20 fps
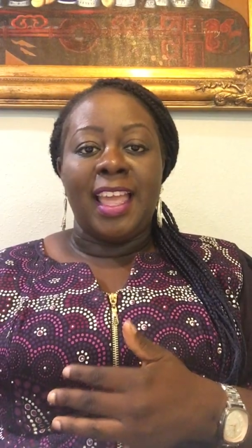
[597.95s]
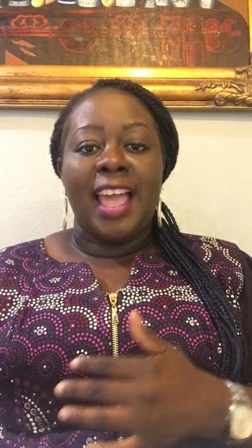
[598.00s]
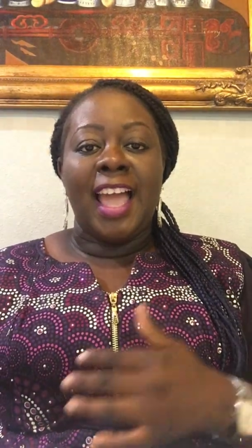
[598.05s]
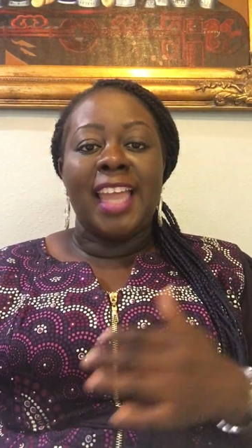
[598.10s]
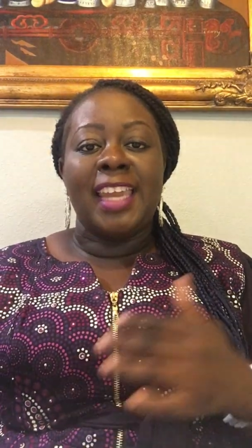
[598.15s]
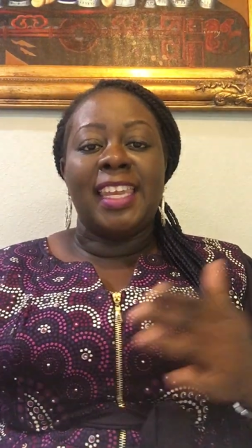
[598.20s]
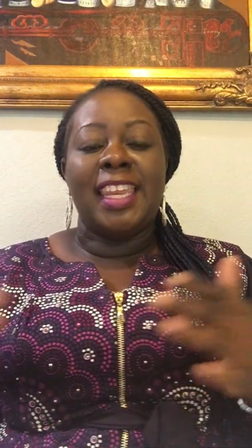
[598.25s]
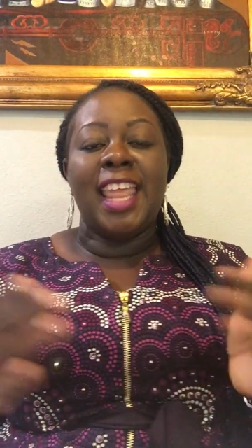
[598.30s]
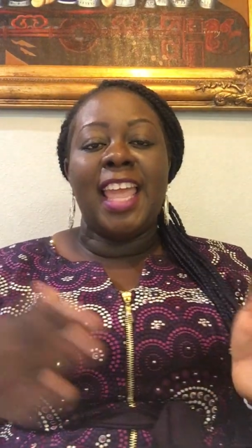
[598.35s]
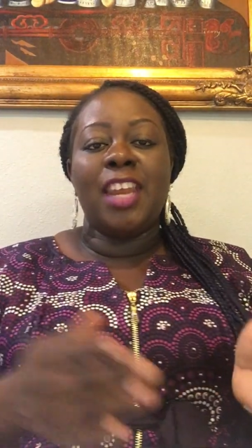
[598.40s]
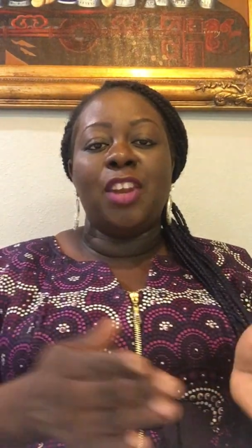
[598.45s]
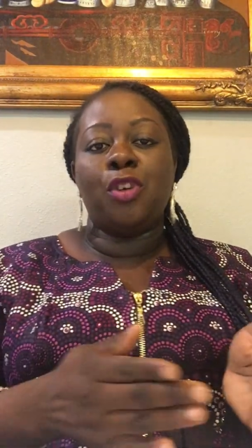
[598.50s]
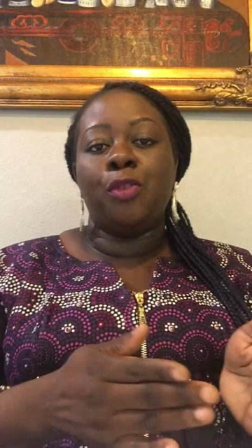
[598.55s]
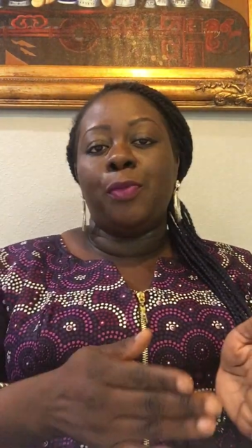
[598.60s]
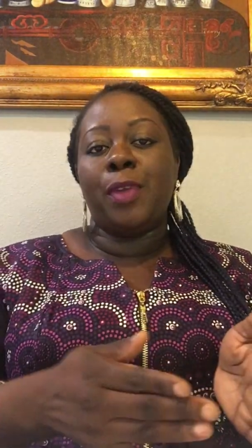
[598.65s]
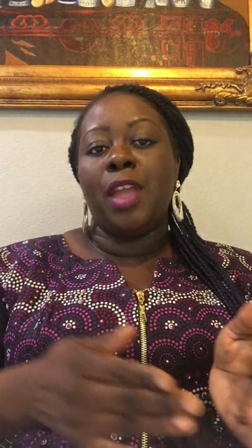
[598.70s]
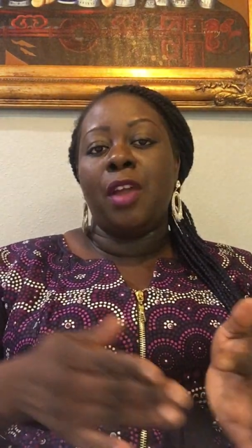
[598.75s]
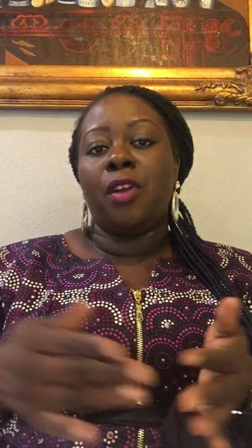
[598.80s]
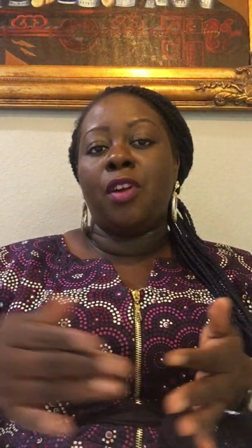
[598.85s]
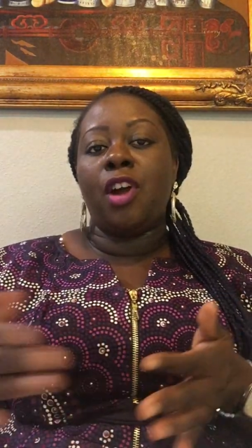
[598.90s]
and then they'll
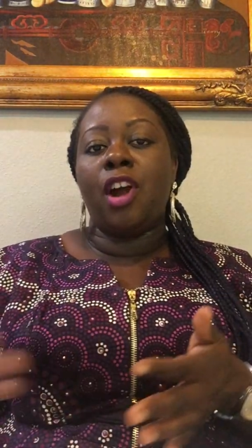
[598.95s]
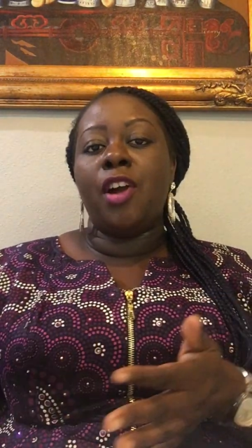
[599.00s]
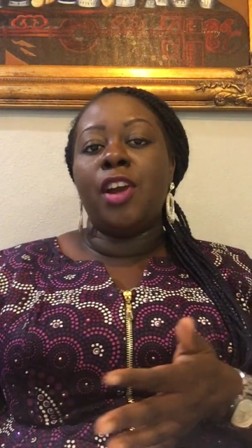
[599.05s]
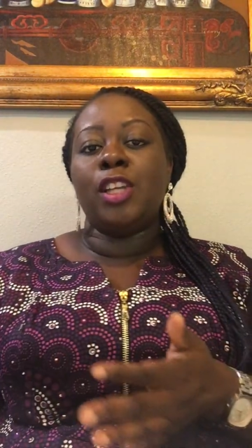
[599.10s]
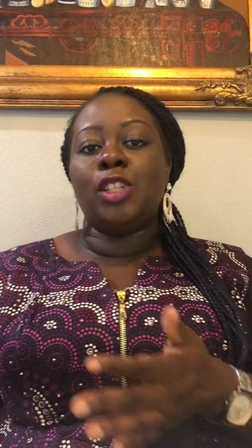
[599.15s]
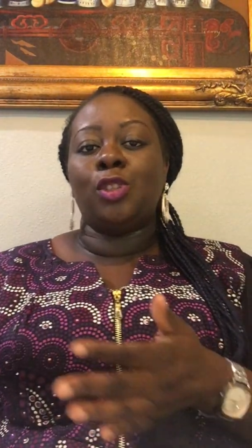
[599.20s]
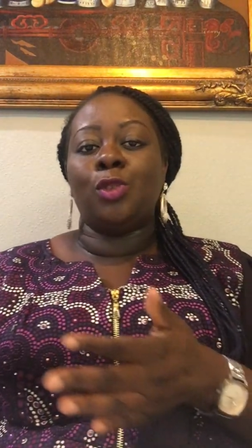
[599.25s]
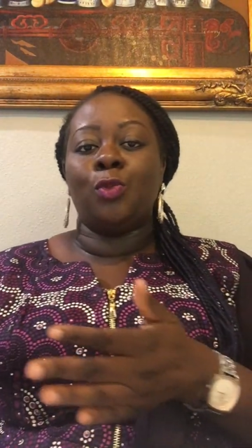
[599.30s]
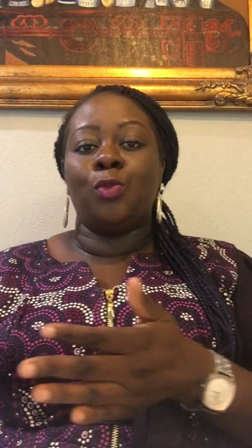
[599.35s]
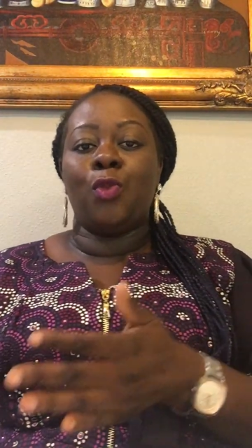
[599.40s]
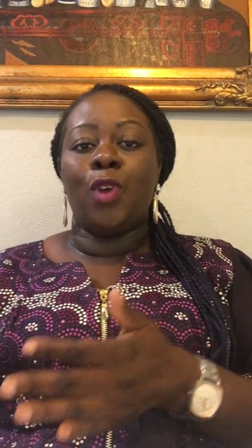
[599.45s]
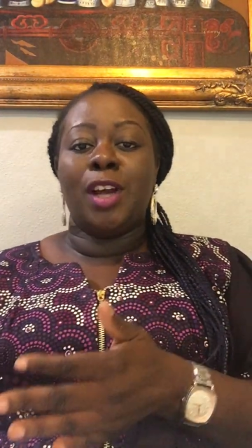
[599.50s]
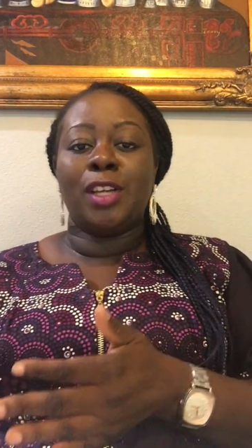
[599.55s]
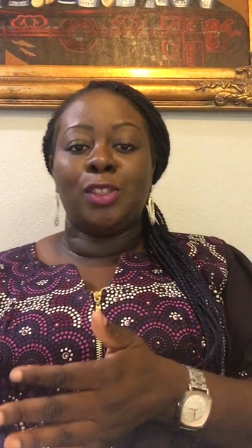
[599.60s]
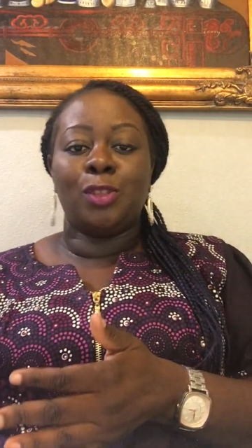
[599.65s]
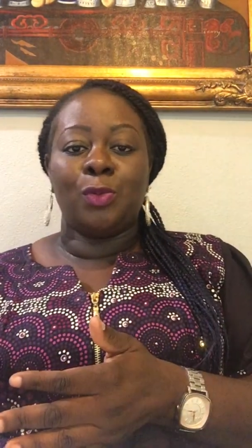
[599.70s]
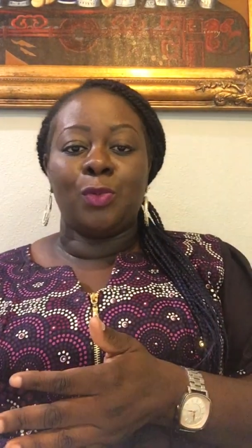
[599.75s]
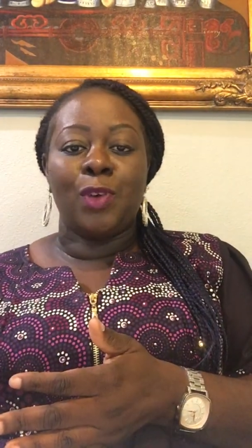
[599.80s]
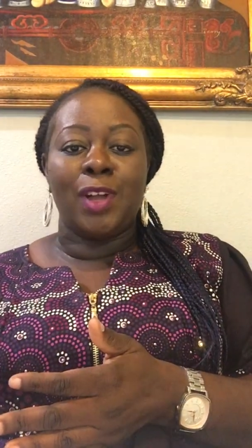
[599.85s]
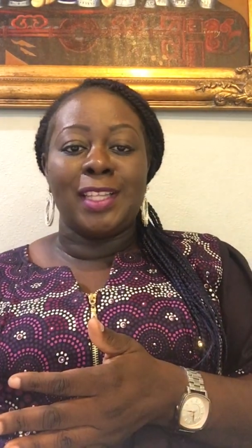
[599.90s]
be encouraged to
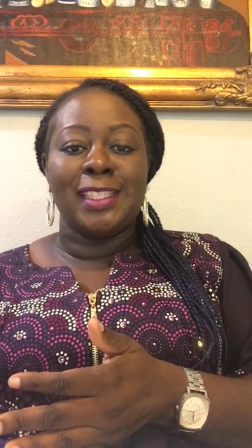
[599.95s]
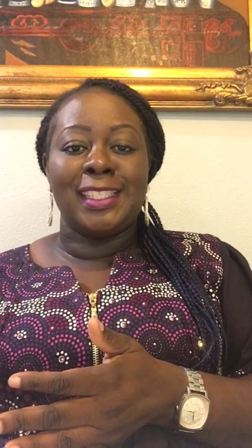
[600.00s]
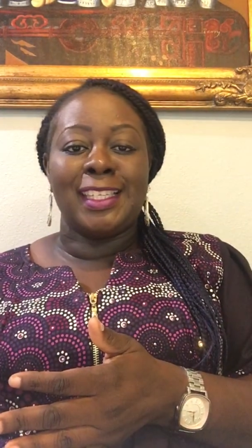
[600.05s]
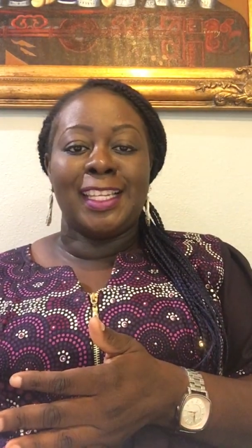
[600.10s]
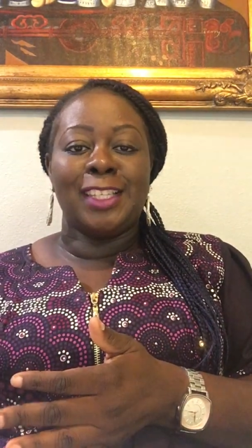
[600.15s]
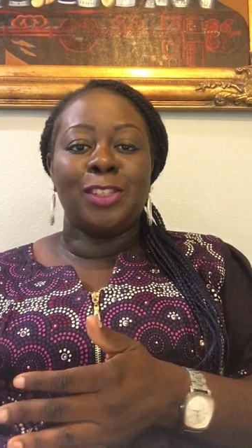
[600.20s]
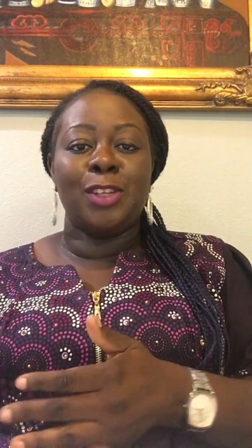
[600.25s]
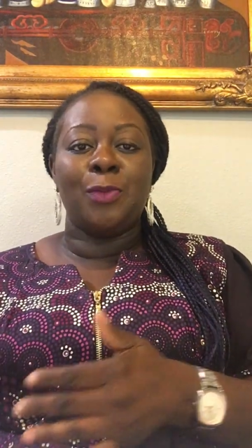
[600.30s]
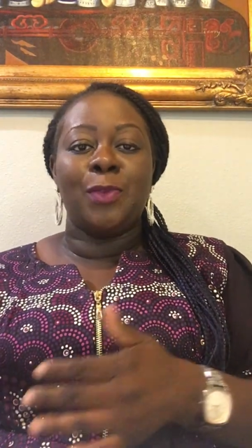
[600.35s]
work towards it.